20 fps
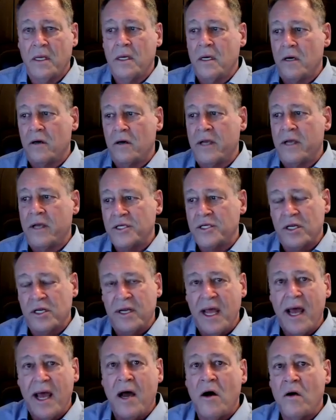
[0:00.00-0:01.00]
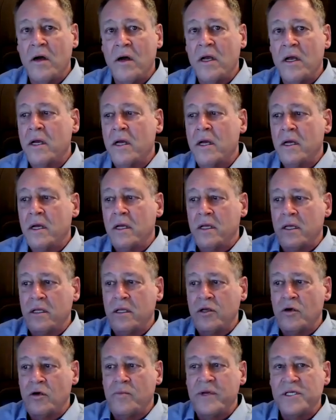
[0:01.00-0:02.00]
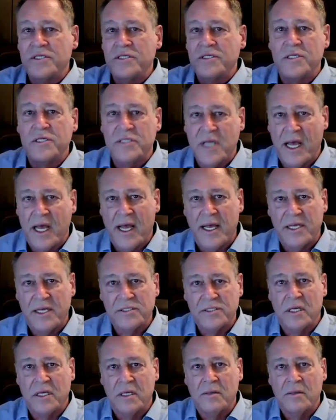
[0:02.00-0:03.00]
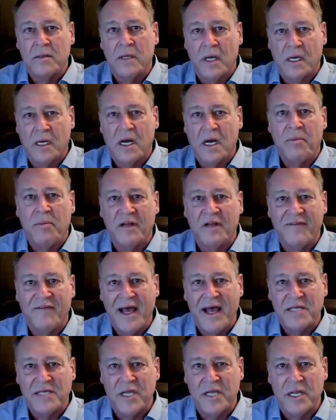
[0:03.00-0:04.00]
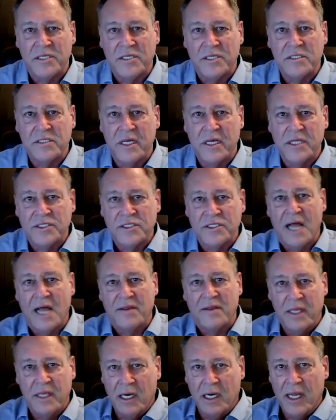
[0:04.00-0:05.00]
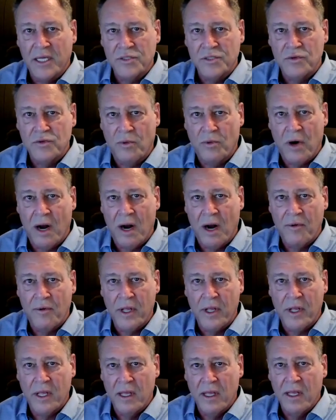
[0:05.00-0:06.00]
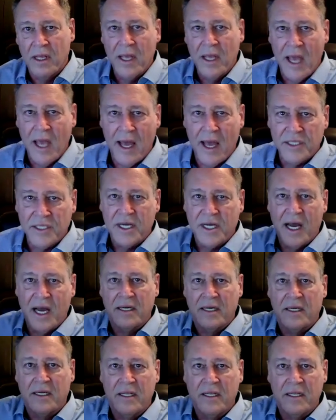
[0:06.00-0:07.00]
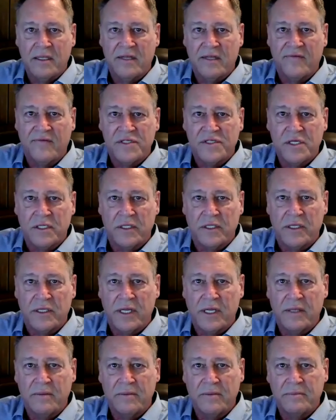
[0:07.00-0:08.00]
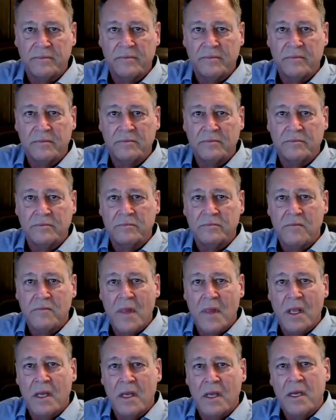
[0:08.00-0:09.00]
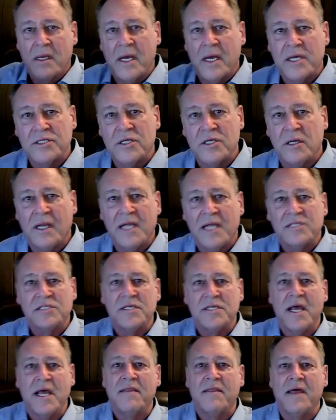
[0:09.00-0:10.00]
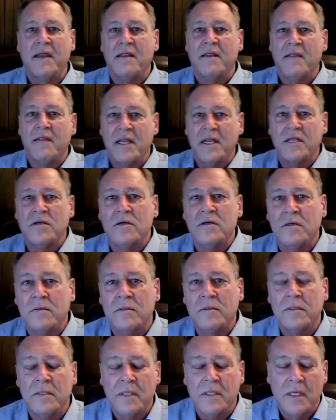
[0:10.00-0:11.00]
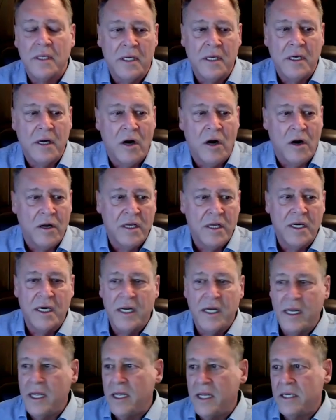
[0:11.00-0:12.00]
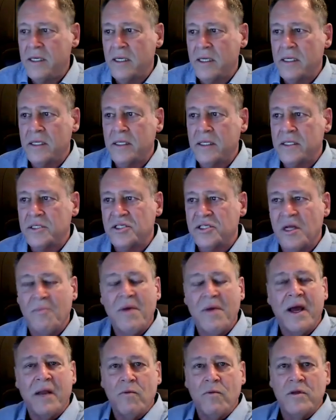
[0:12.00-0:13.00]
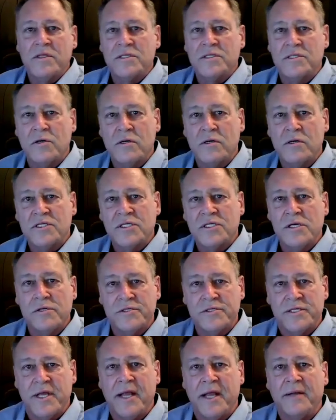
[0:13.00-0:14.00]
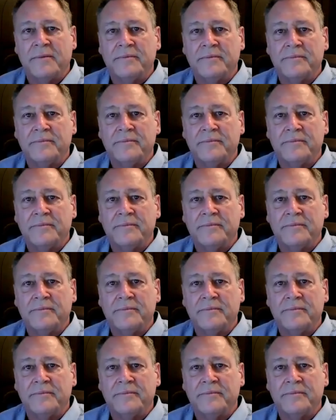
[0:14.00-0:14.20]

Mm-hmm. Okay, so now your business has a couple of assets. It's got the intellectual property and it's got the facility. Okay, so let's say that, that you are going to need somebody with a certain skill set.